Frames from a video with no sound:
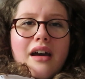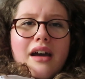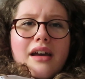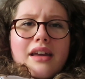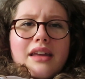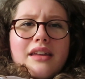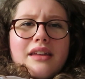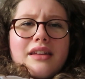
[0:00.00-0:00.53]

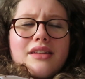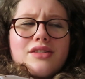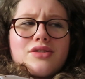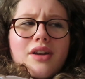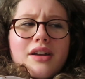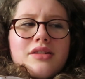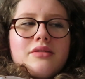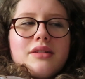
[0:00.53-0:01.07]
I
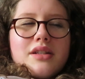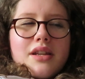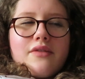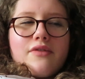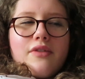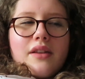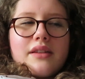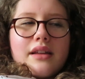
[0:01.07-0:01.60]
tried to read
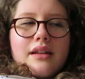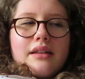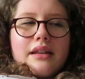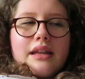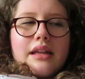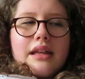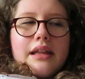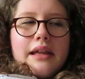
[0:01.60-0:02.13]
it
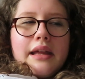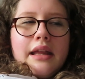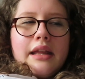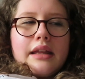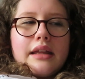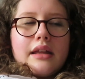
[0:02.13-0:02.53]
physically,